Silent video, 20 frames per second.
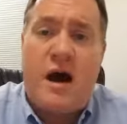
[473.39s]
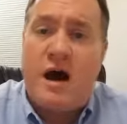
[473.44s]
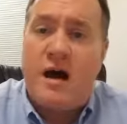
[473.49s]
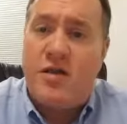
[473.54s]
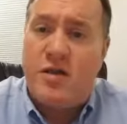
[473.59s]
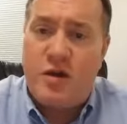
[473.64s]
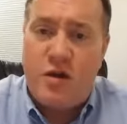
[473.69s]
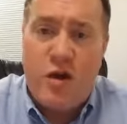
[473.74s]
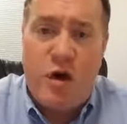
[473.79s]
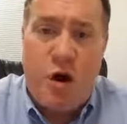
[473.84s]

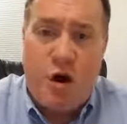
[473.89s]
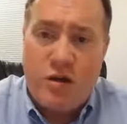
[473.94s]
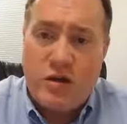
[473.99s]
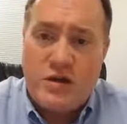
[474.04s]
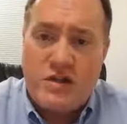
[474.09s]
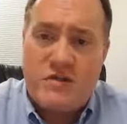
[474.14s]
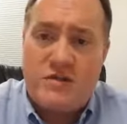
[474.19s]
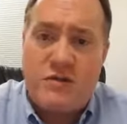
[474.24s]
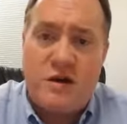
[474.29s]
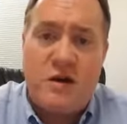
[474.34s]
The call is
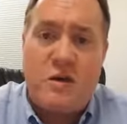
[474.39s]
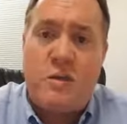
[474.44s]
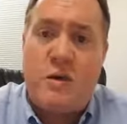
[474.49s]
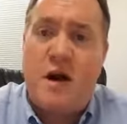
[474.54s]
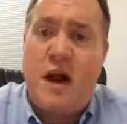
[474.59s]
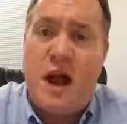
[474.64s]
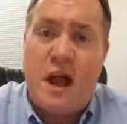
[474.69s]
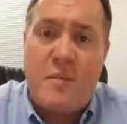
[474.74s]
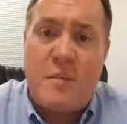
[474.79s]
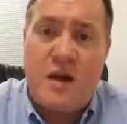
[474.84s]
free. We're
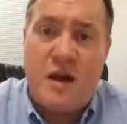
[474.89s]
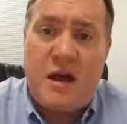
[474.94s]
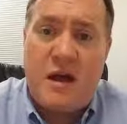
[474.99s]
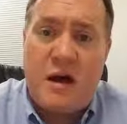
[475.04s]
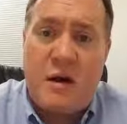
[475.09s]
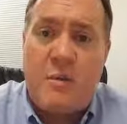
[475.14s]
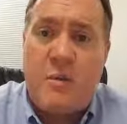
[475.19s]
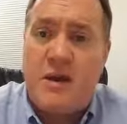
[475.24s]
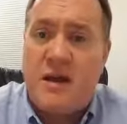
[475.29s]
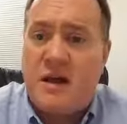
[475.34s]
happy to
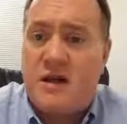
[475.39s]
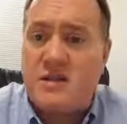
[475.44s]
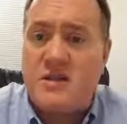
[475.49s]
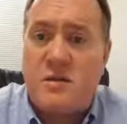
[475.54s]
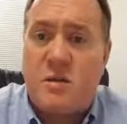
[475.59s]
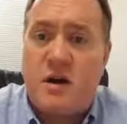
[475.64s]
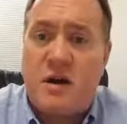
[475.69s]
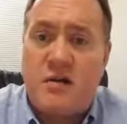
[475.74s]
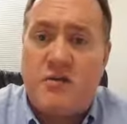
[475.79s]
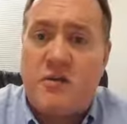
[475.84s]
help and answer
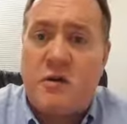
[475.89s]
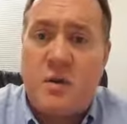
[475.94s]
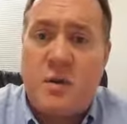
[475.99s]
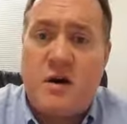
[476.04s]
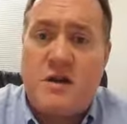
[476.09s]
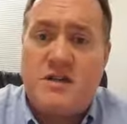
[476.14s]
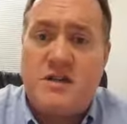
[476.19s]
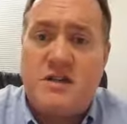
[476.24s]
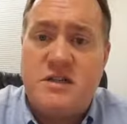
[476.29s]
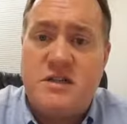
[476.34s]
whatever
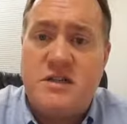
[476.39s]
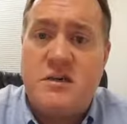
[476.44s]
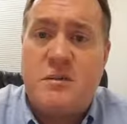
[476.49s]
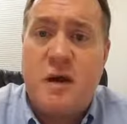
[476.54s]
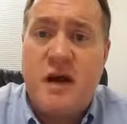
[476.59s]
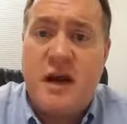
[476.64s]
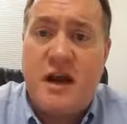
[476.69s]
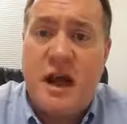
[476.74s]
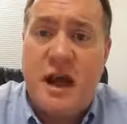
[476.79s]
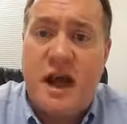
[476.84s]
questions you
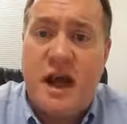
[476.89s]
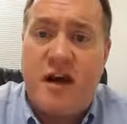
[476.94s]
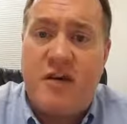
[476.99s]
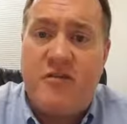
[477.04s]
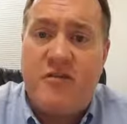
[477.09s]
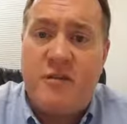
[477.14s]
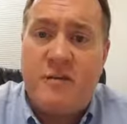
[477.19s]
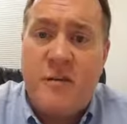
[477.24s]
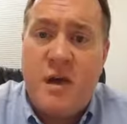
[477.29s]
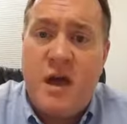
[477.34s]
might have.
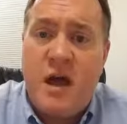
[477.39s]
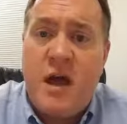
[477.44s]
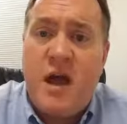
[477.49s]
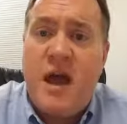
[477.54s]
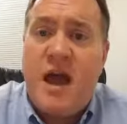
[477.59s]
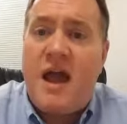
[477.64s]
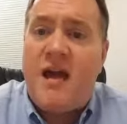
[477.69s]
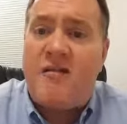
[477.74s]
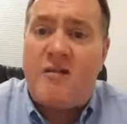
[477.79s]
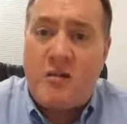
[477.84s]

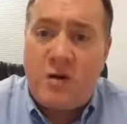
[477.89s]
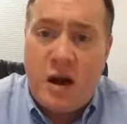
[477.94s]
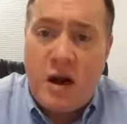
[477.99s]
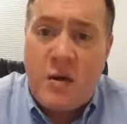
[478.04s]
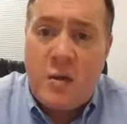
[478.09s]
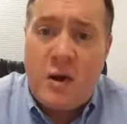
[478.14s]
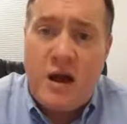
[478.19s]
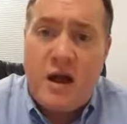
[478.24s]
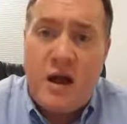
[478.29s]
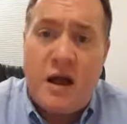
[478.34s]
Have a great
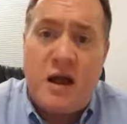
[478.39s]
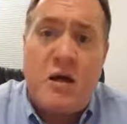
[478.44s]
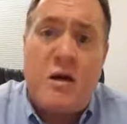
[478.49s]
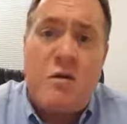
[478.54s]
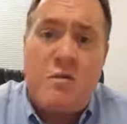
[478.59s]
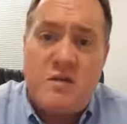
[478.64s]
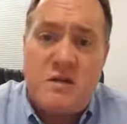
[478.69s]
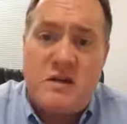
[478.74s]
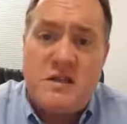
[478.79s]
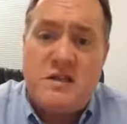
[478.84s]
weekend. Hope
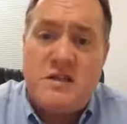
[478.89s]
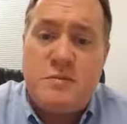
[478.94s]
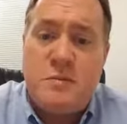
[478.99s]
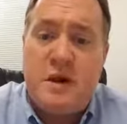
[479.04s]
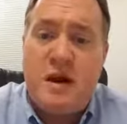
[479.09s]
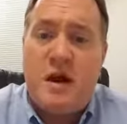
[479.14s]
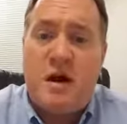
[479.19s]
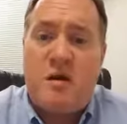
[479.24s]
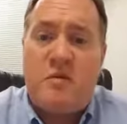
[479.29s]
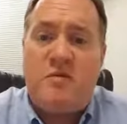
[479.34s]
this has been
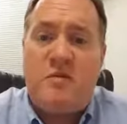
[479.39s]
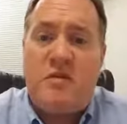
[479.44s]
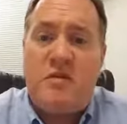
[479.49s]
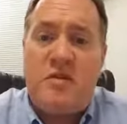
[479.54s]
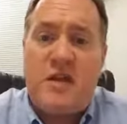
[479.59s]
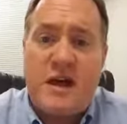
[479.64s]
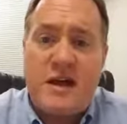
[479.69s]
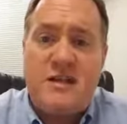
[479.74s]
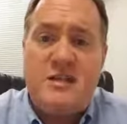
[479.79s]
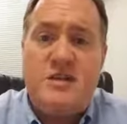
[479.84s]
helpful.
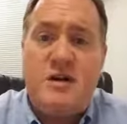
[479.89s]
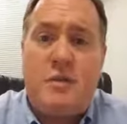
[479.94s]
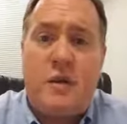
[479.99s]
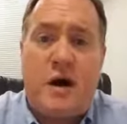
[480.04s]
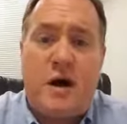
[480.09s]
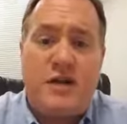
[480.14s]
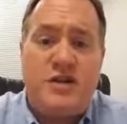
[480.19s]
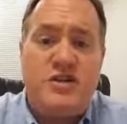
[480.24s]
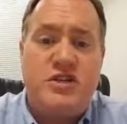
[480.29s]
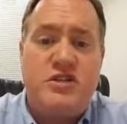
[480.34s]
Thanks so
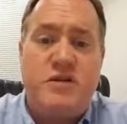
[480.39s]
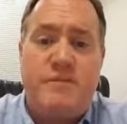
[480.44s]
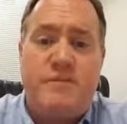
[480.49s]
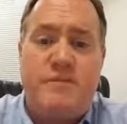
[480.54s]
much.